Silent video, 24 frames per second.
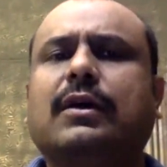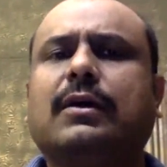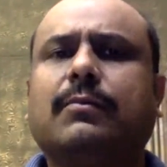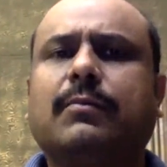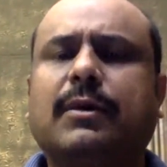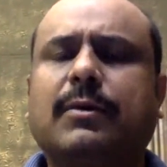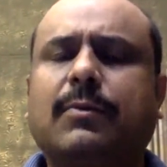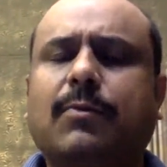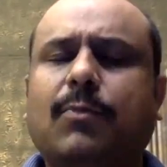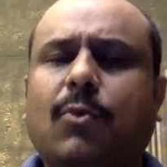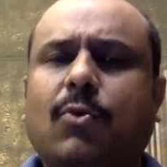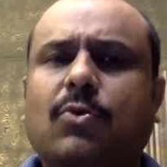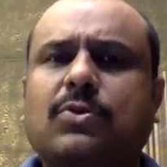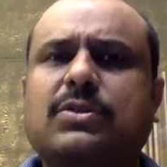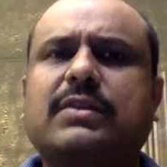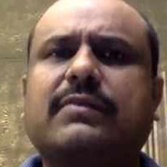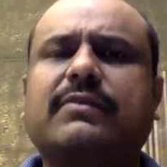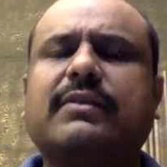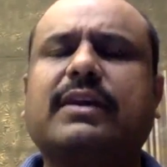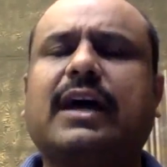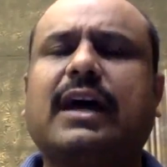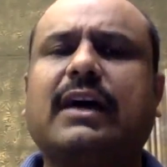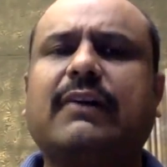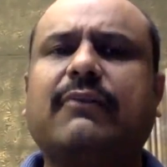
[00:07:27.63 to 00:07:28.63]
But most of
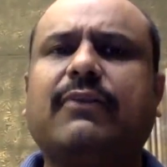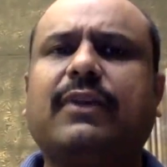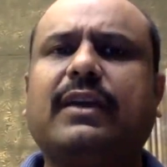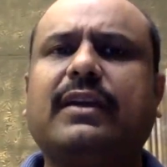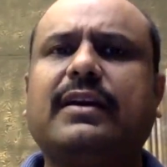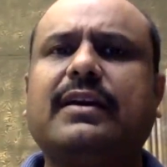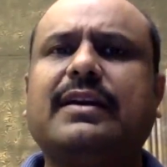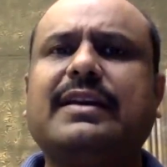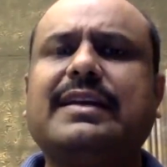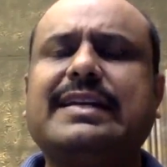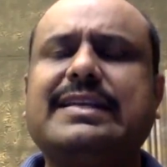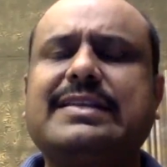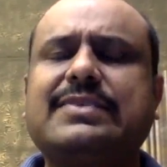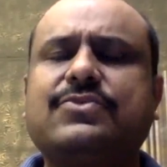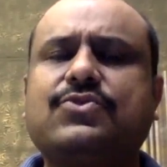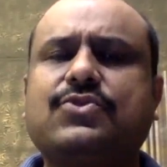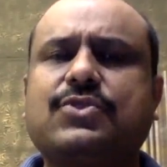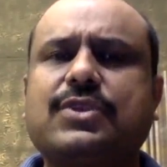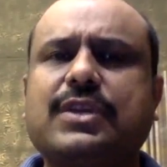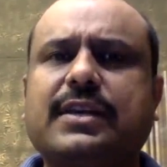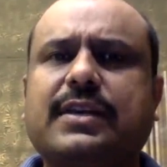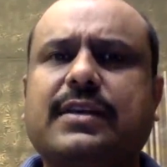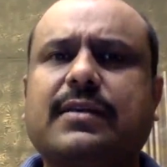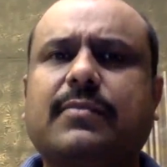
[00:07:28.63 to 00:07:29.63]
the heart failure is
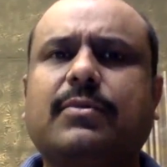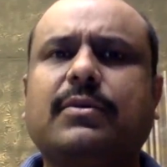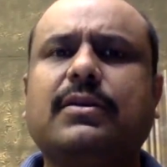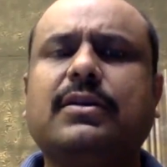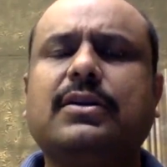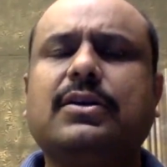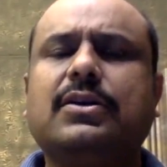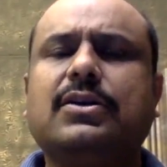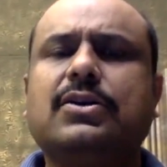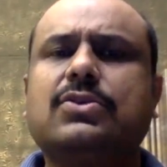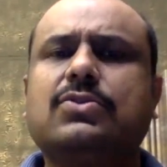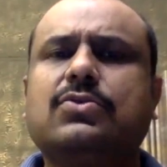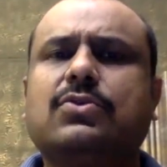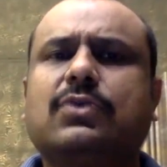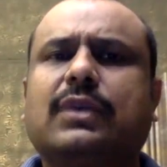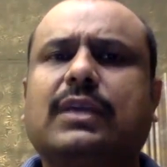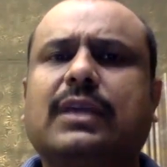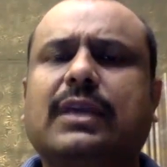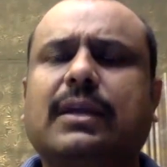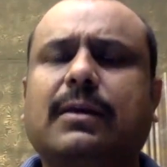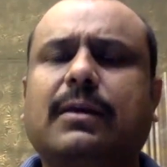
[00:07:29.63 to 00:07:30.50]
treatable. So